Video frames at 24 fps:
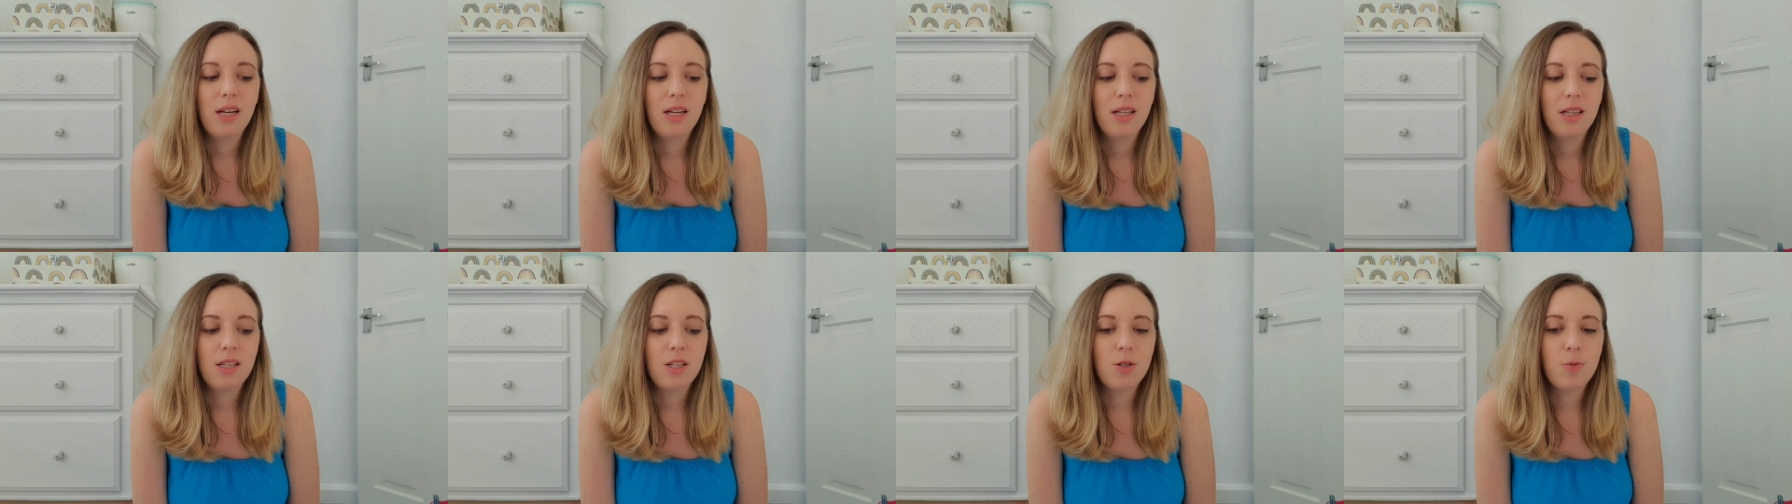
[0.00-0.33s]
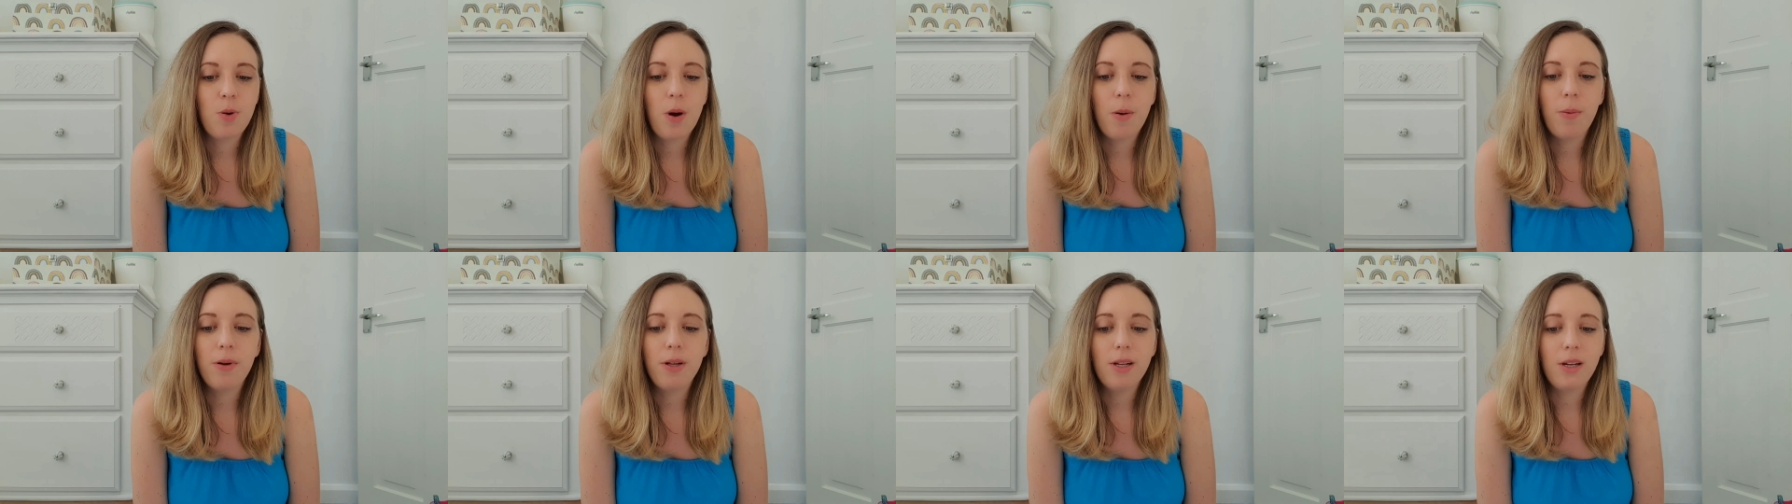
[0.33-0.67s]
There's
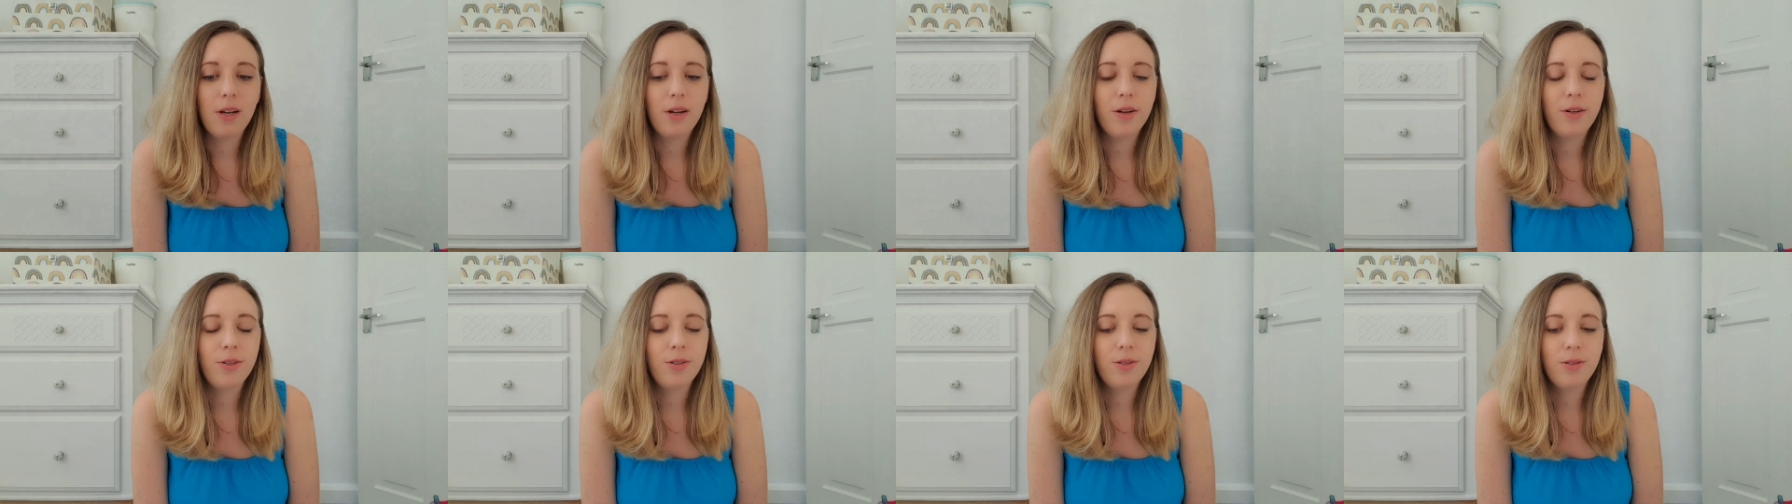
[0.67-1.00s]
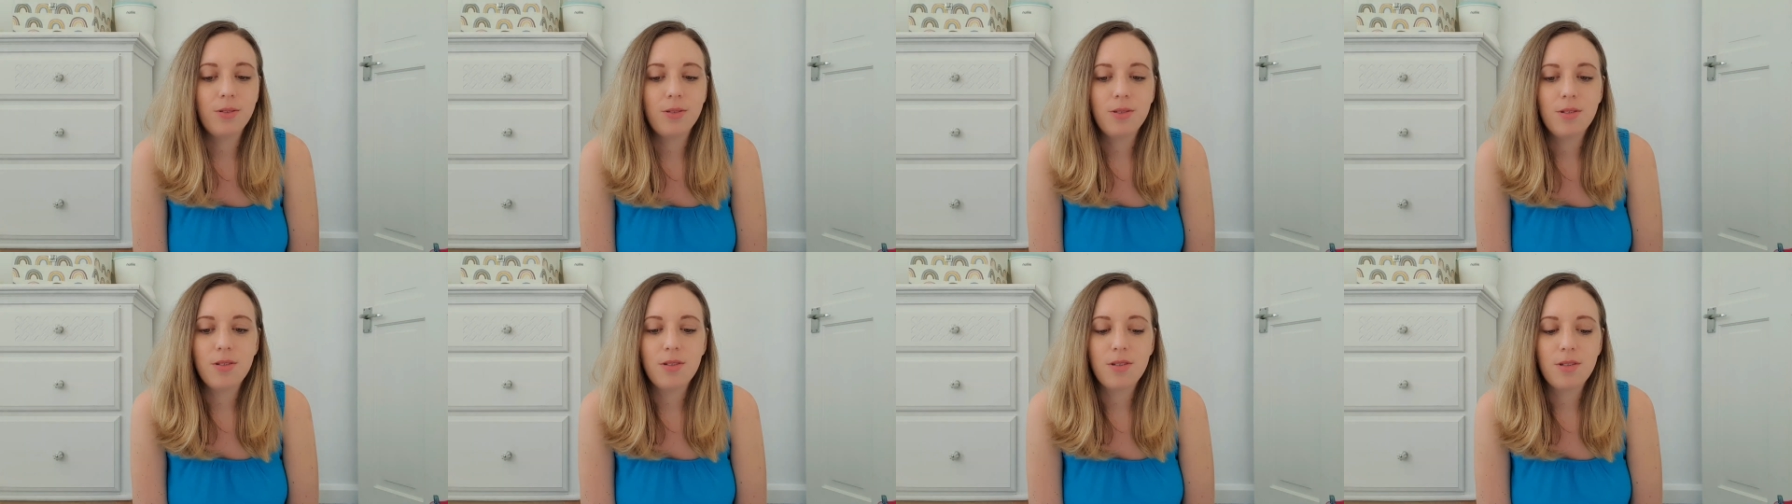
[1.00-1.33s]
probably
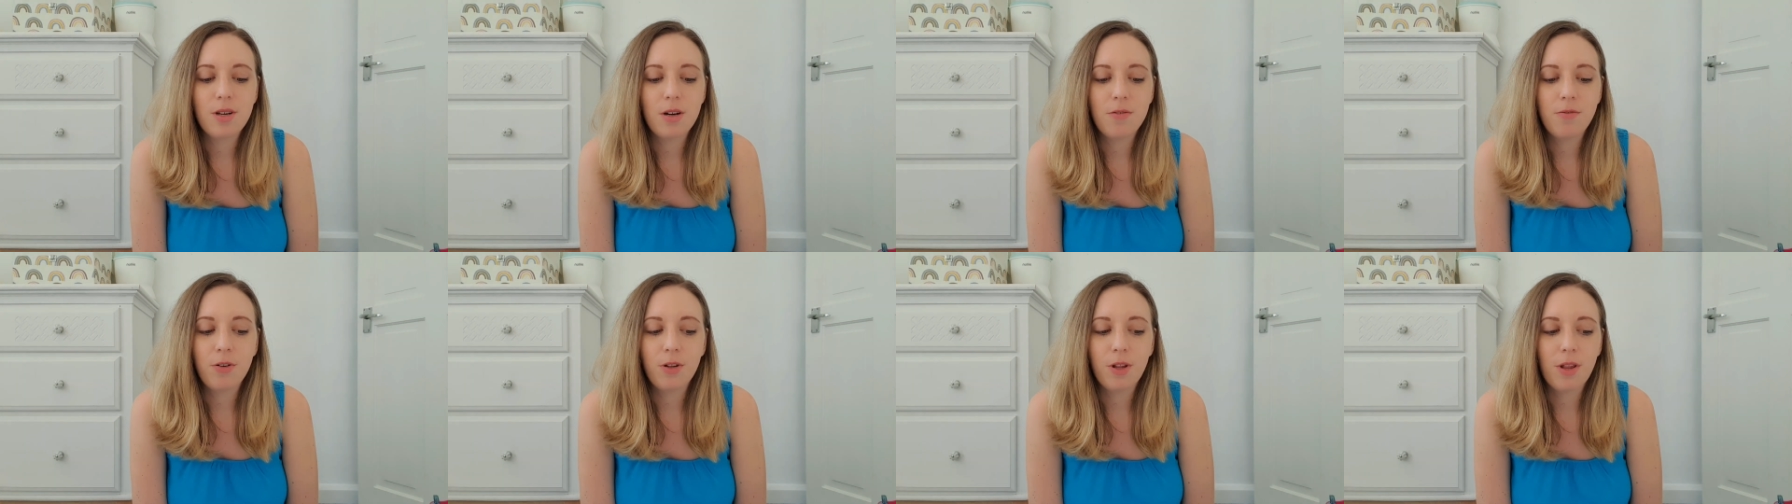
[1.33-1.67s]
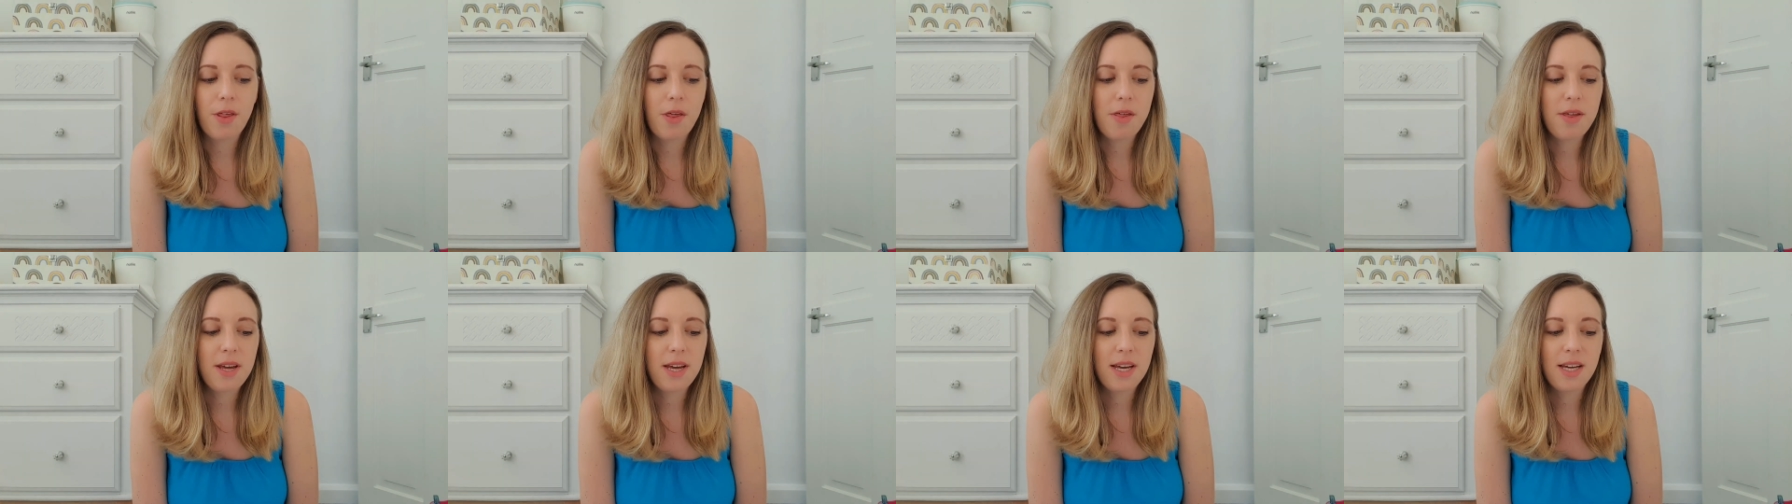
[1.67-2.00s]
loads of other
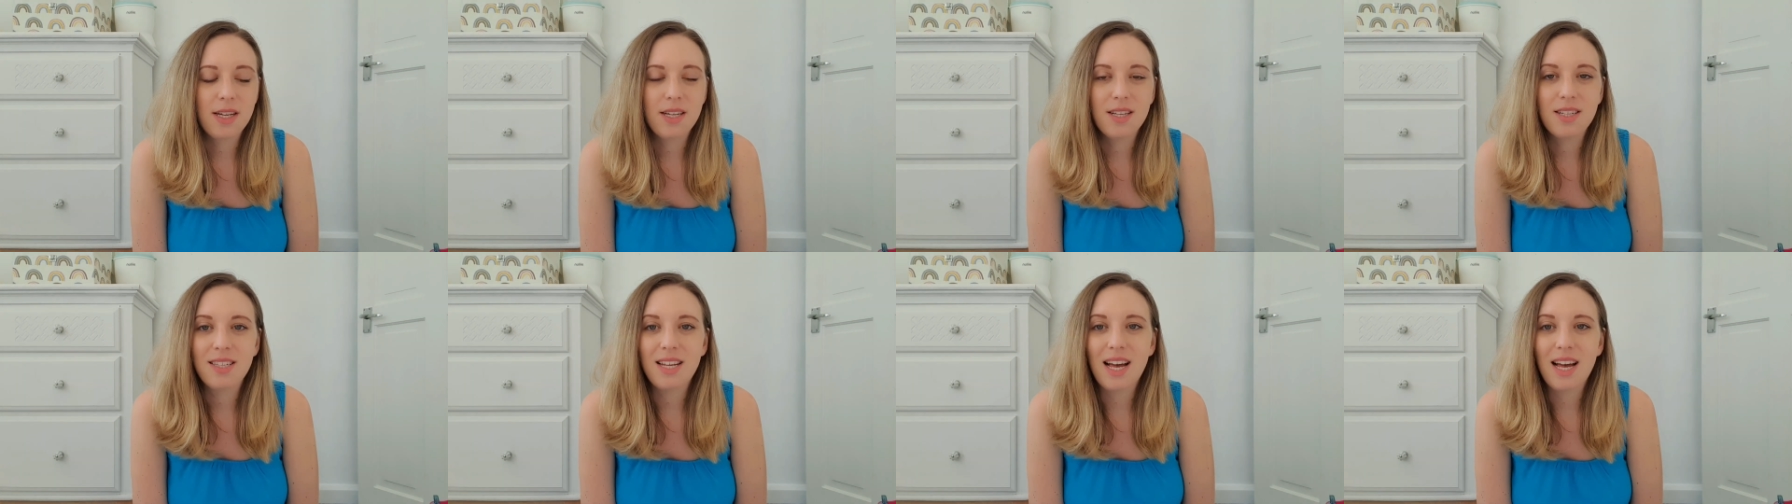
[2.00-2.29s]
things.